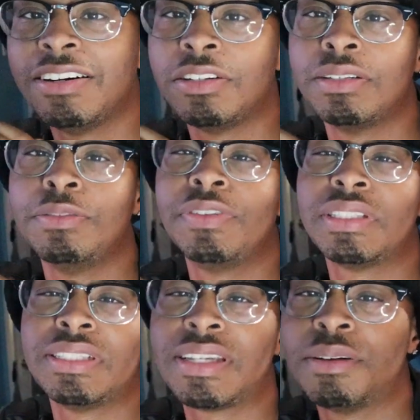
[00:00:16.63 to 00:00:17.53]
Hold on, let me fix
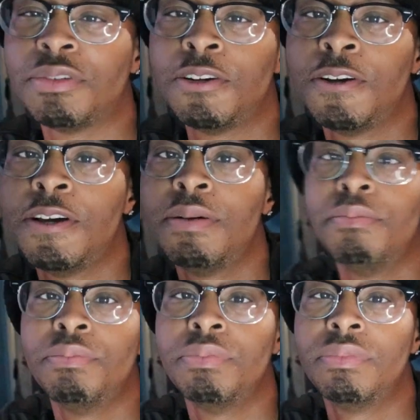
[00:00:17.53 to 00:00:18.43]
this camera.
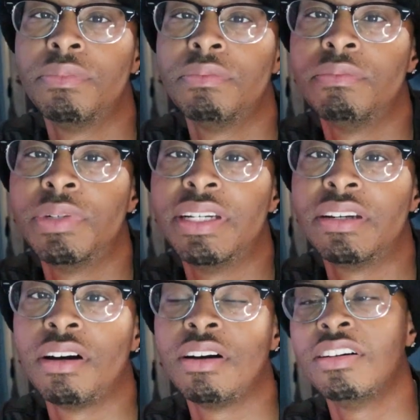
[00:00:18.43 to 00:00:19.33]
But yeah, y'all,